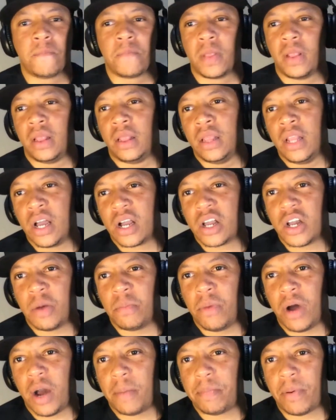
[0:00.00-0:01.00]
Look
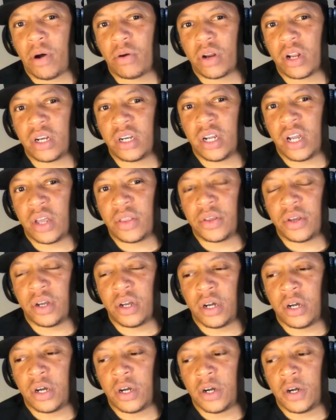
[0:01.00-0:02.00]
them up on
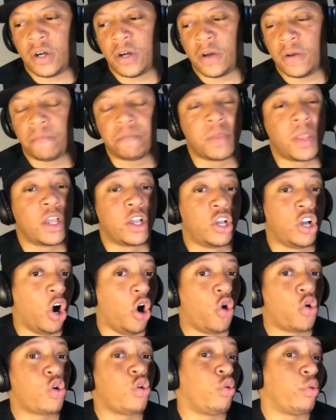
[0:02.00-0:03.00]
another.
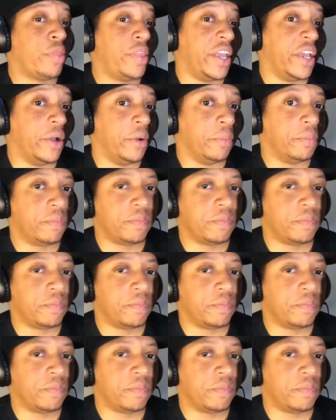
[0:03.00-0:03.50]
Google them.